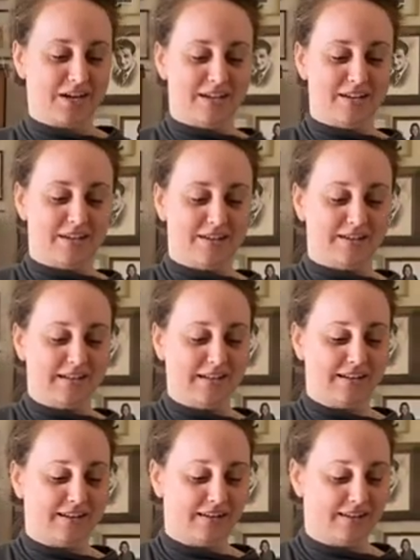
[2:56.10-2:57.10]
Kit,
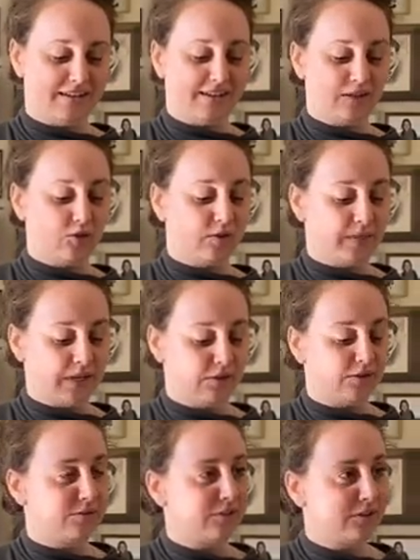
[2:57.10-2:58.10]
you want to make your
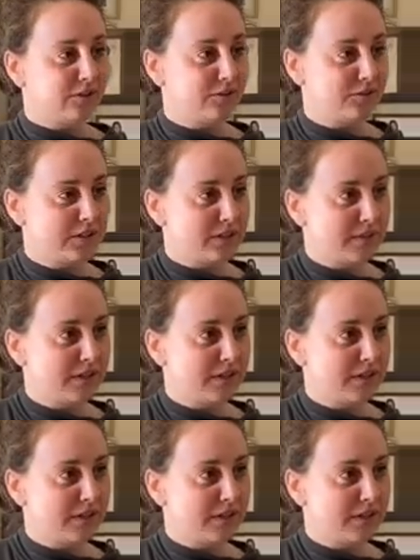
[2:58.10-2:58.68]
own little arrangement?